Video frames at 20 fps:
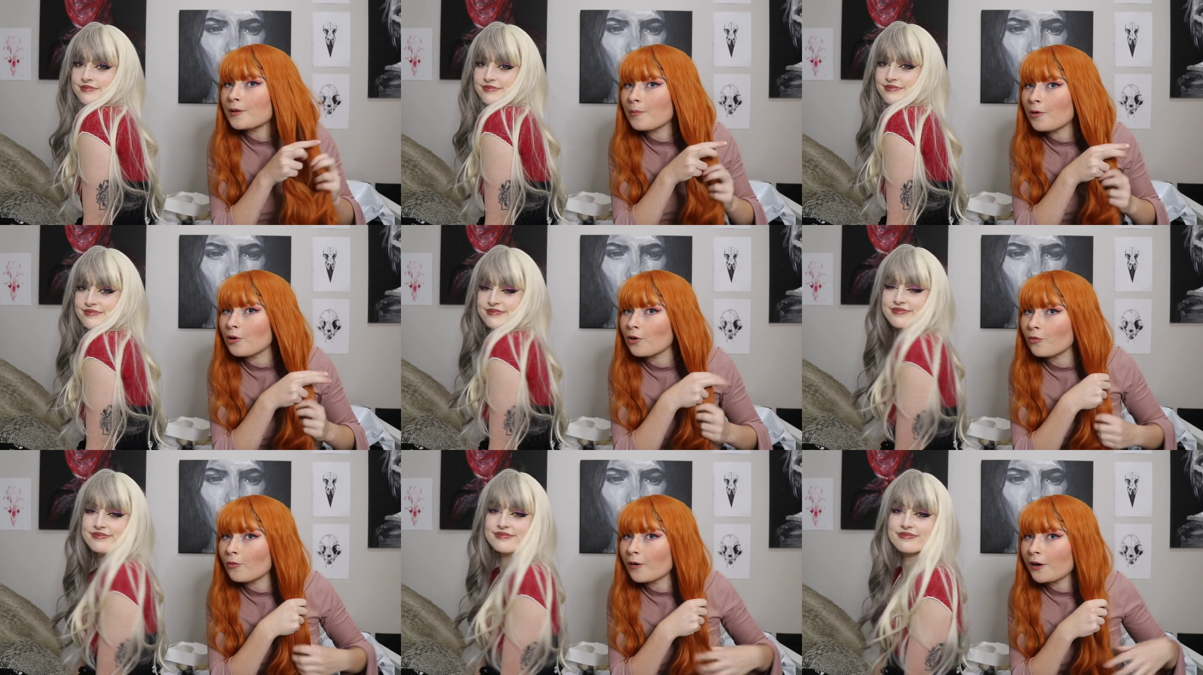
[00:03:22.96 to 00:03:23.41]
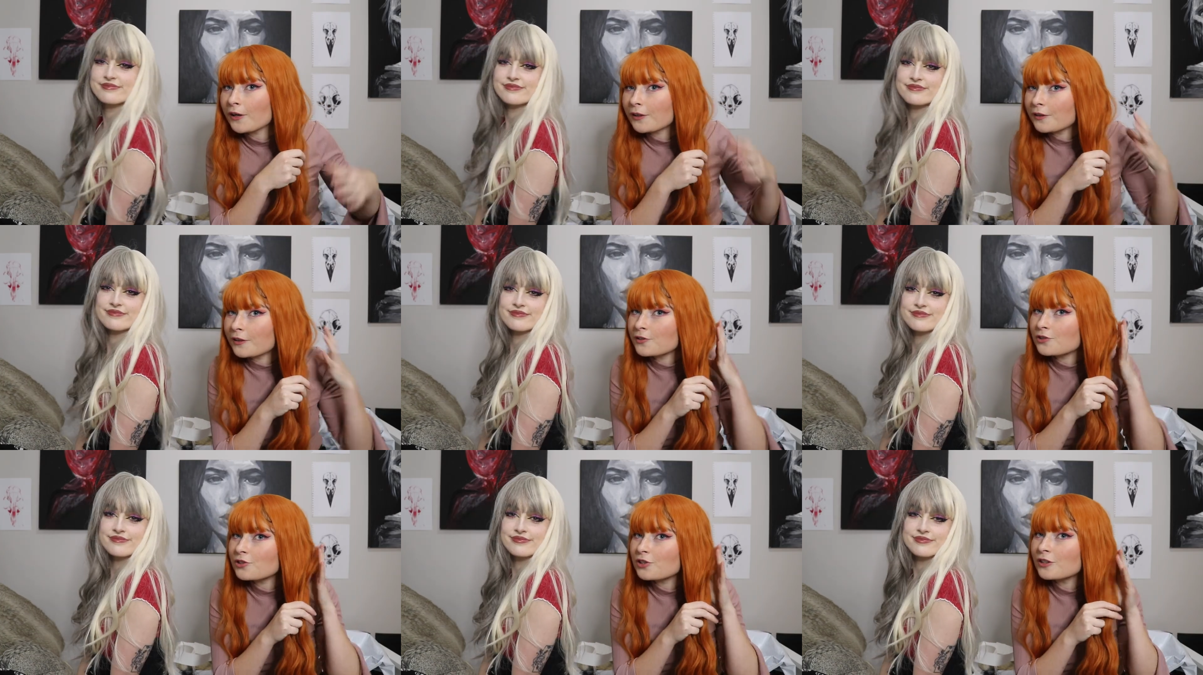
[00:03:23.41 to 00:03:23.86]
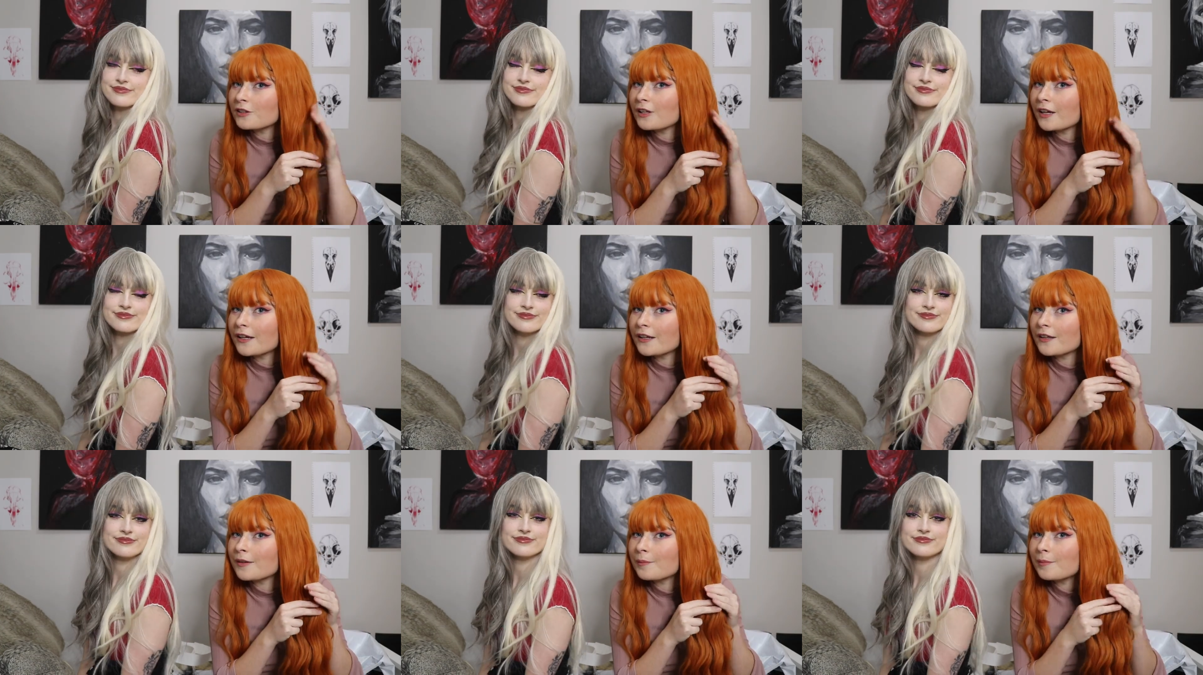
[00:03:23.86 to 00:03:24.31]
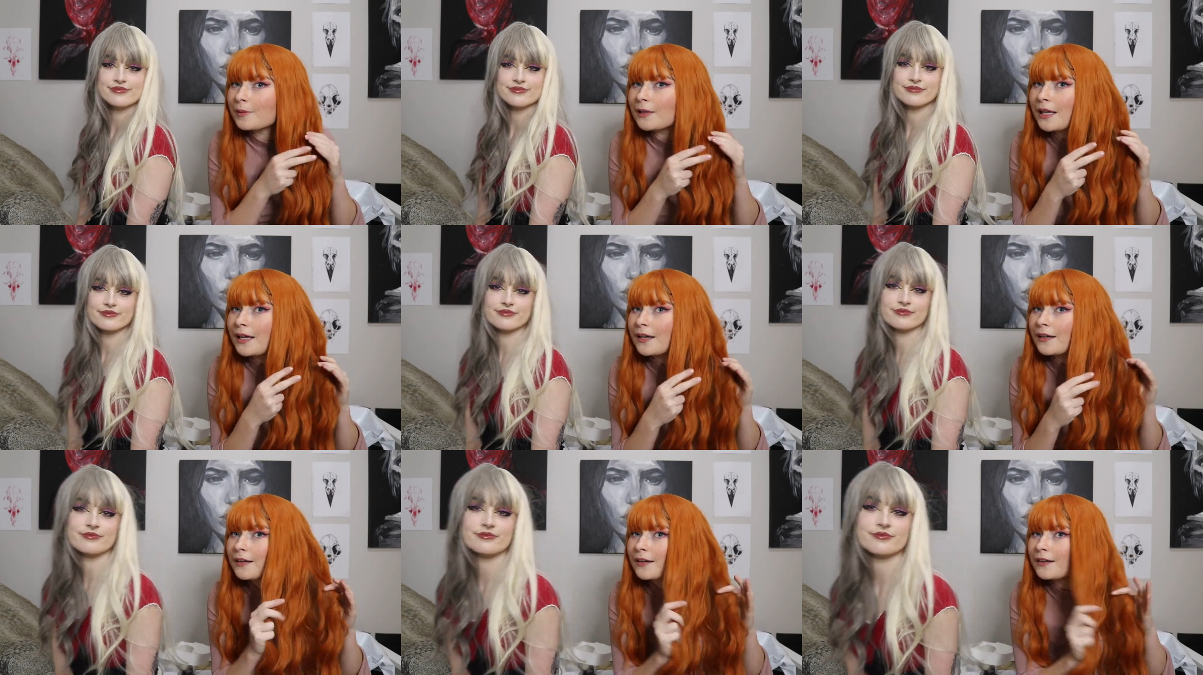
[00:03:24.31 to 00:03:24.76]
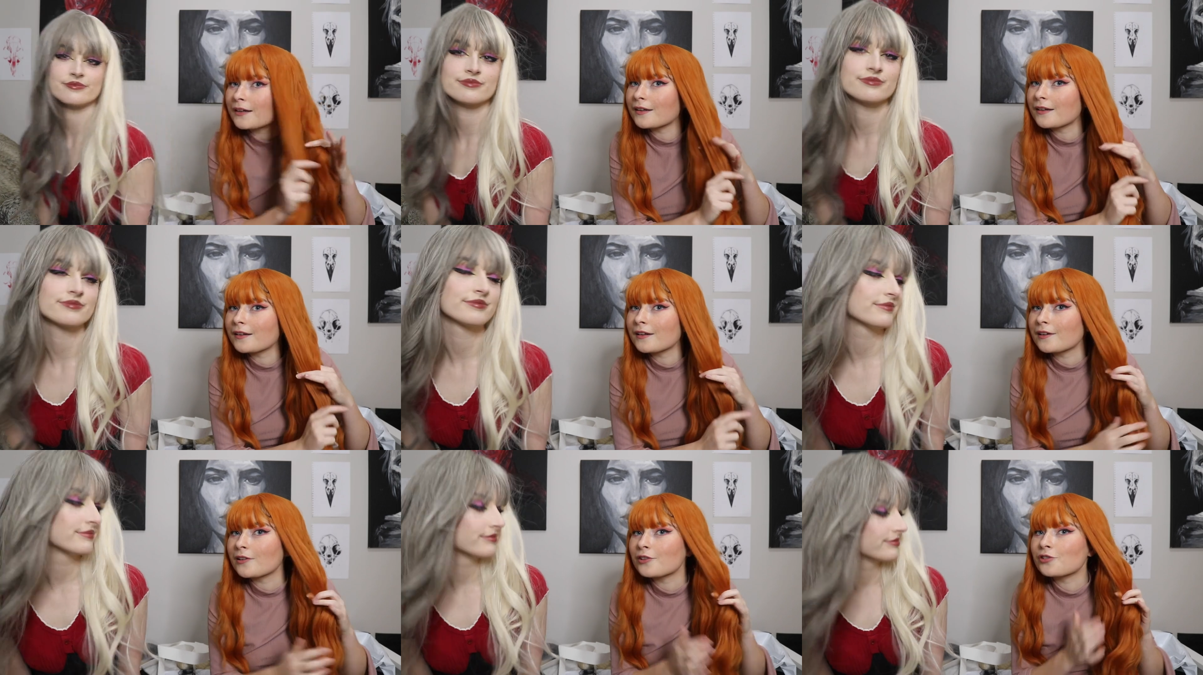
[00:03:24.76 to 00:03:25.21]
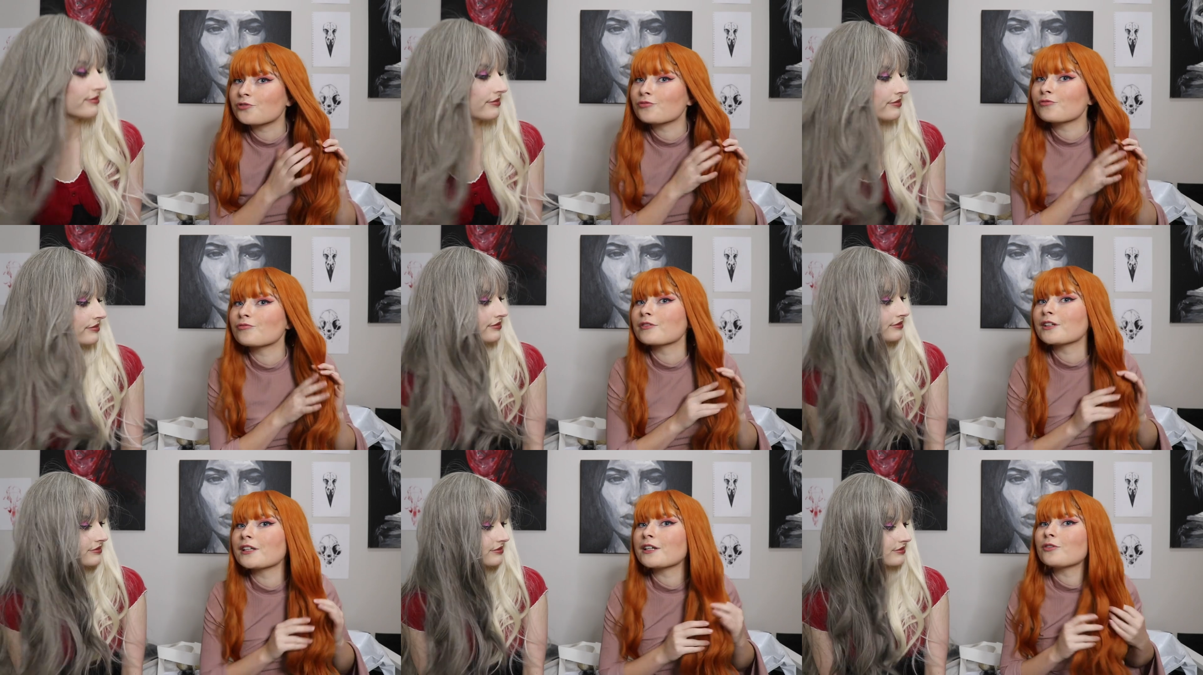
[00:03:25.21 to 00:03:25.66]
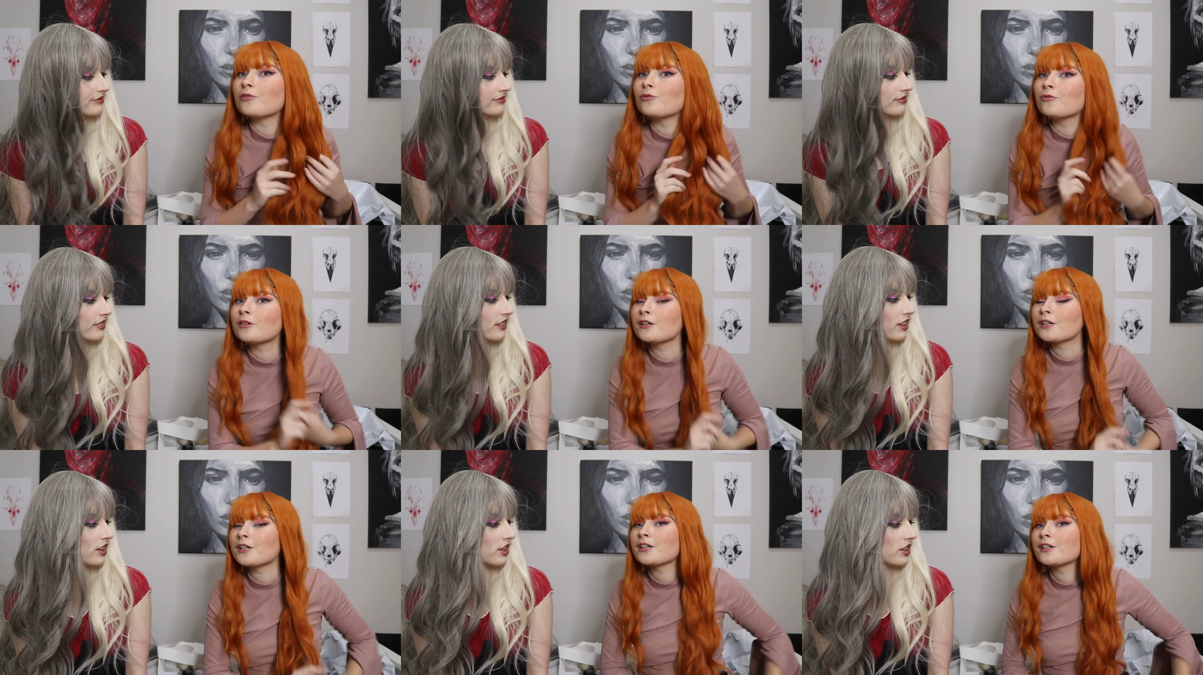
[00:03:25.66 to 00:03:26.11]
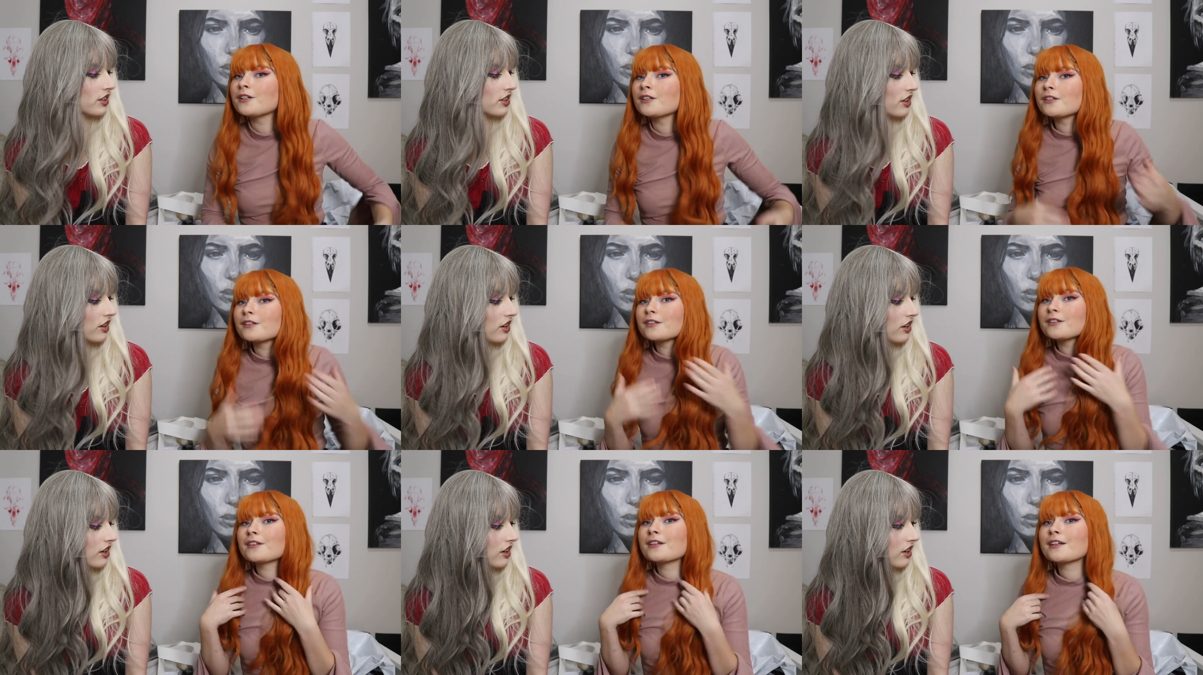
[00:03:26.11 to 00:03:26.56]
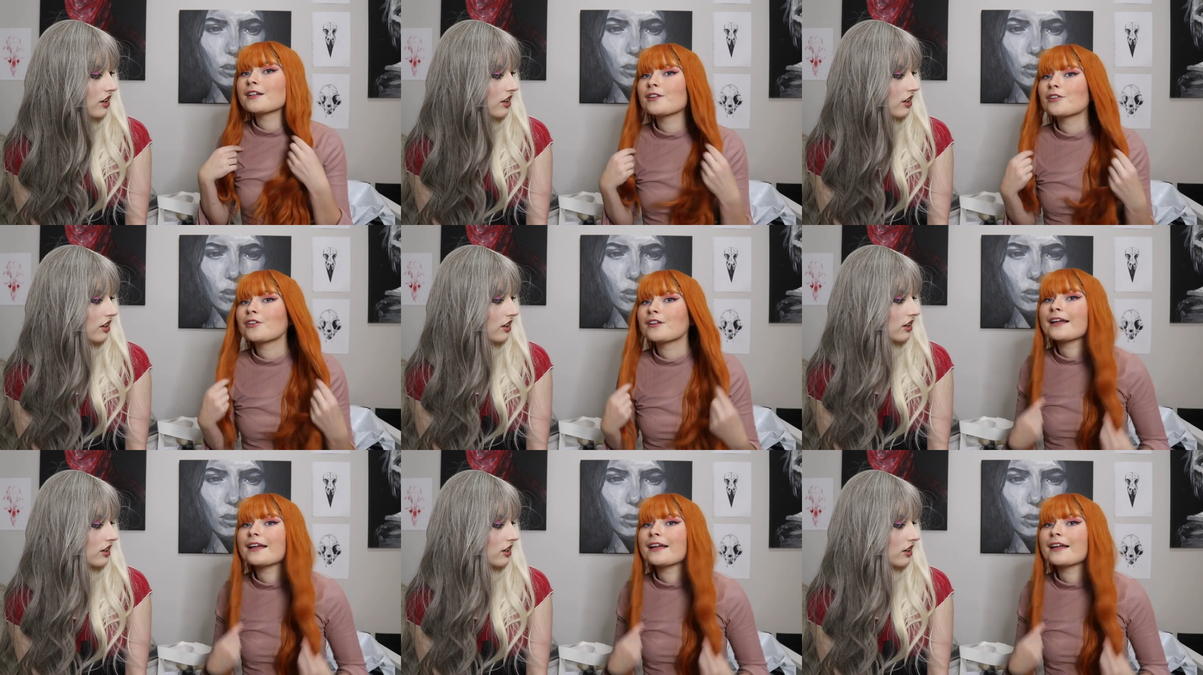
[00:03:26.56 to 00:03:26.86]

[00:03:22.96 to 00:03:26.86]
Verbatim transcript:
Speaker 1: model wearing this, she like plaited it and it looks really cool. Cute. It